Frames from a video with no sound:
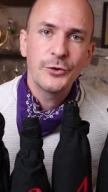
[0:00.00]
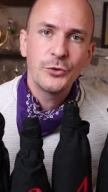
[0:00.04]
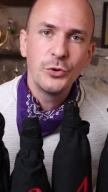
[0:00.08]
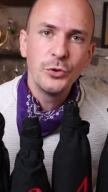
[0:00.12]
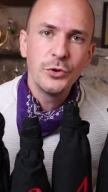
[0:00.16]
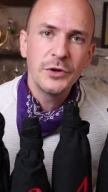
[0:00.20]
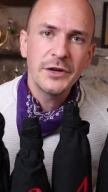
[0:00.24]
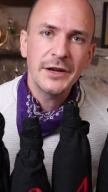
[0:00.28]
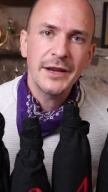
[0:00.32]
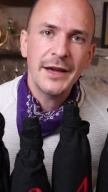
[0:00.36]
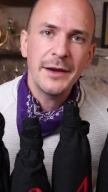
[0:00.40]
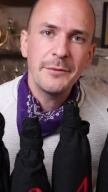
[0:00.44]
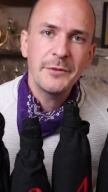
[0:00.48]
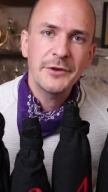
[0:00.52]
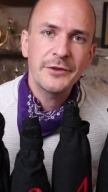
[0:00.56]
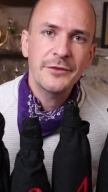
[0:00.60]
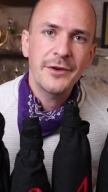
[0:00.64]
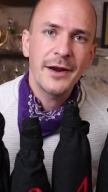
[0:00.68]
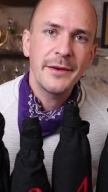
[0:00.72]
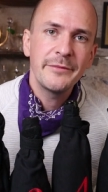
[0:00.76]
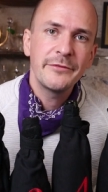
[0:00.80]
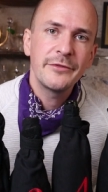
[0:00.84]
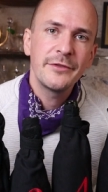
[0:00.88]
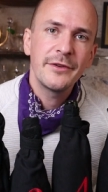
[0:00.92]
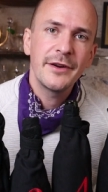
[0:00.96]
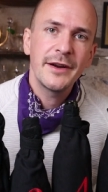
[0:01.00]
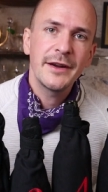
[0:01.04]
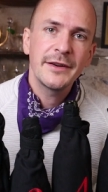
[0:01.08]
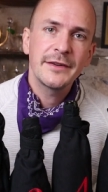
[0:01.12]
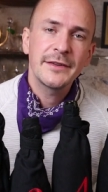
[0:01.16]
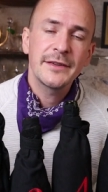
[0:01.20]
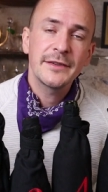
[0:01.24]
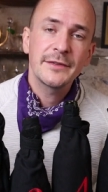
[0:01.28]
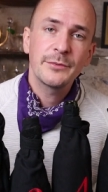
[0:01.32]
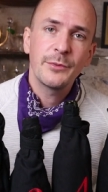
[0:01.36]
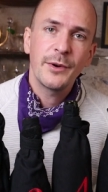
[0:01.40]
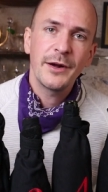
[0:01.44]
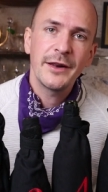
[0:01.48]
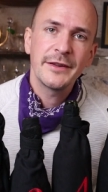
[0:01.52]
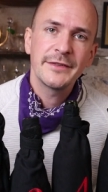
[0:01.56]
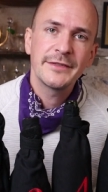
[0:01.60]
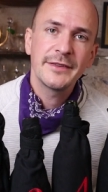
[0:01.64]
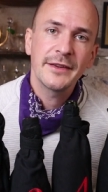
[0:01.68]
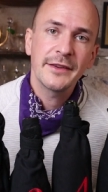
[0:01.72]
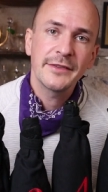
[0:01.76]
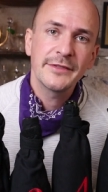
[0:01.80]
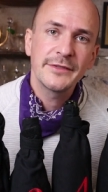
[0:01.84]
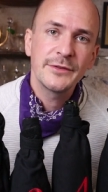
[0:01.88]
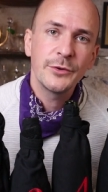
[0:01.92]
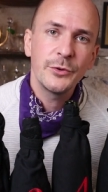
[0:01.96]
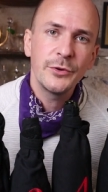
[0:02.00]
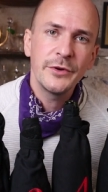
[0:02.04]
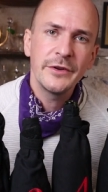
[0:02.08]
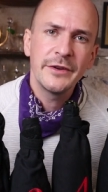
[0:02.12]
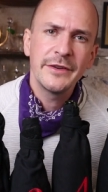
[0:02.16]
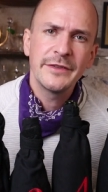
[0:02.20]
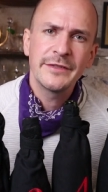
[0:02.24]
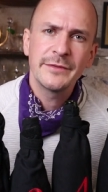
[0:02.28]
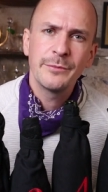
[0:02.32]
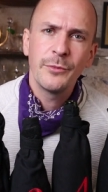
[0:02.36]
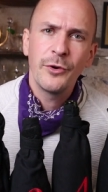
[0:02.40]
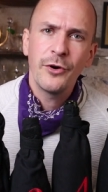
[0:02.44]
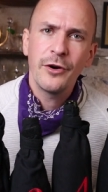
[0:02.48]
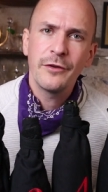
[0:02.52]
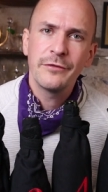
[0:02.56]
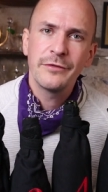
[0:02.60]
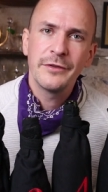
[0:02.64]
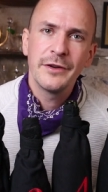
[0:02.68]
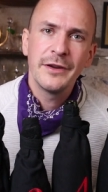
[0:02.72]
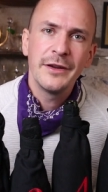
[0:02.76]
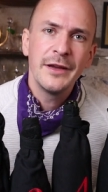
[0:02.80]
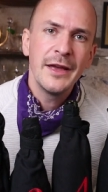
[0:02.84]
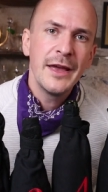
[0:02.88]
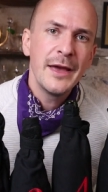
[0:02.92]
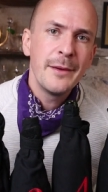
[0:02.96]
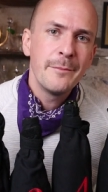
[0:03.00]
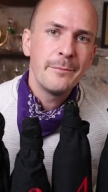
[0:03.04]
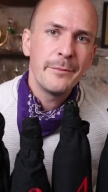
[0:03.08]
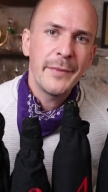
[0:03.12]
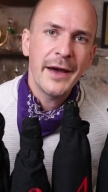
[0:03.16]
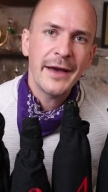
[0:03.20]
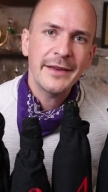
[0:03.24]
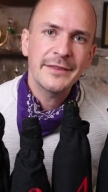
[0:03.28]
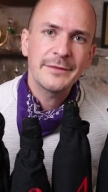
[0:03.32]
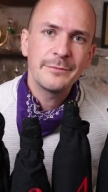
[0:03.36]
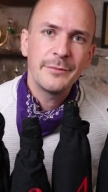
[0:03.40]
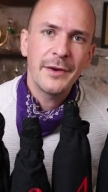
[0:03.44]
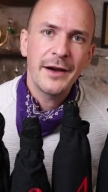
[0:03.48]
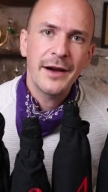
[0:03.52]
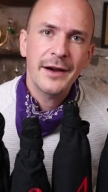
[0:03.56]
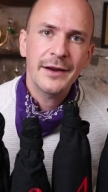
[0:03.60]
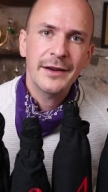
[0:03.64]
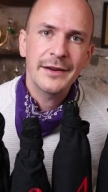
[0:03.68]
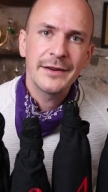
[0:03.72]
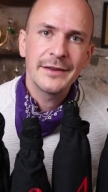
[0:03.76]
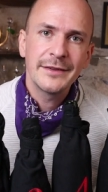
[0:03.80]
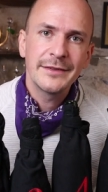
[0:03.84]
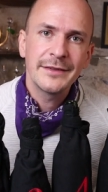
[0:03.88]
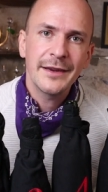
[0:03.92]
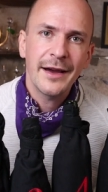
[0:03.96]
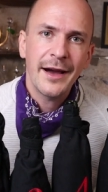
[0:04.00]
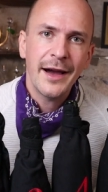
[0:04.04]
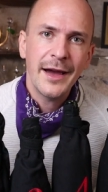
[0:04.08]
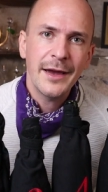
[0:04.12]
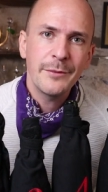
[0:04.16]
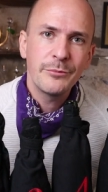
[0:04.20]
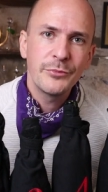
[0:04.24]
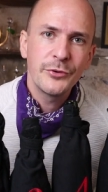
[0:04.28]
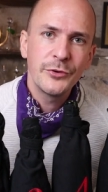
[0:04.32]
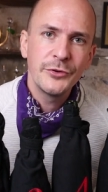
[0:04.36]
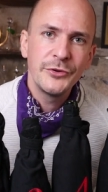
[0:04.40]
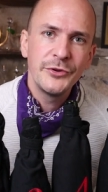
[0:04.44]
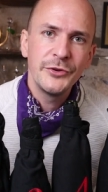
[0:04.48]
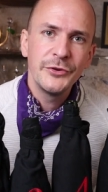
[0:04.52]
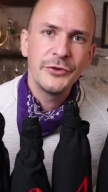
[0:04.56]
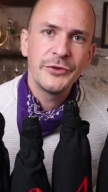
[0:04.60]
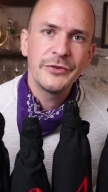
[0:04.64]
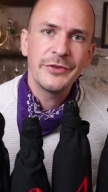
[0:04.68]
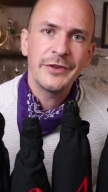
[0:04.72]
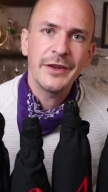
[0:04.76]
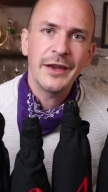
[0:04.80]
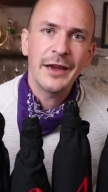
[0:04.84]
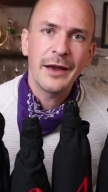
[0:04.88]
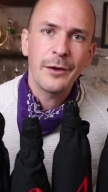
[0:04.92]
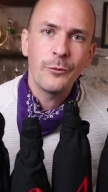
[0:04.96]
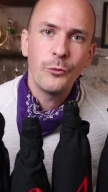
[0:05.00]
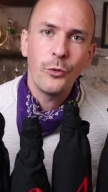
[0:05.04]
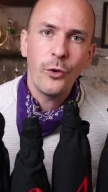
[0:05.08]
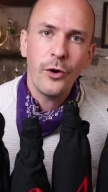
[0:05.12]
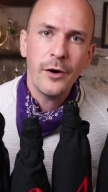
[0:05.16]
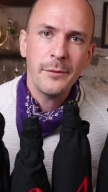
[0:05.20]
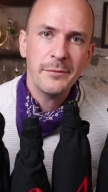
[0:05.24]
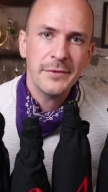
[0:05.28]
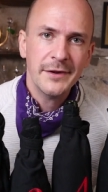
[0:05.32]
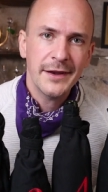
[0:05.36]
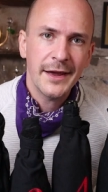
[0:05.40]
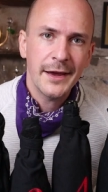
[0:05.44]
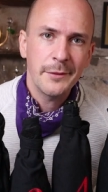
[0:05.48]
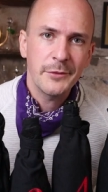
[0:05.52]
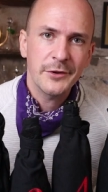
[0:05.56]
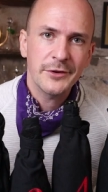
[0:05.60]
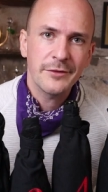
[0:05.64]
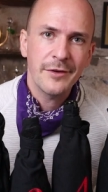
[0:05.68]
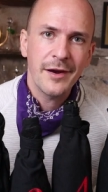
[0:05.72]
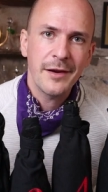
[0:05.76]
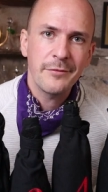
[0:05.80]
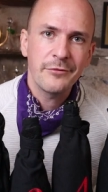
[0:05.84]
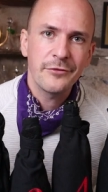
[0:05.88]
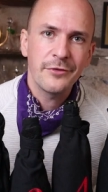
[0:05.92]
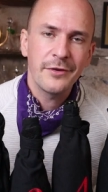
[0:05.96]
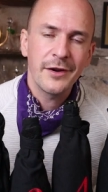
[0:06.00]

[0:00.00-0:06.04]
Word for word: cool climate grape varieties, while Cinsault is more of a mass market, high producing warm climate grape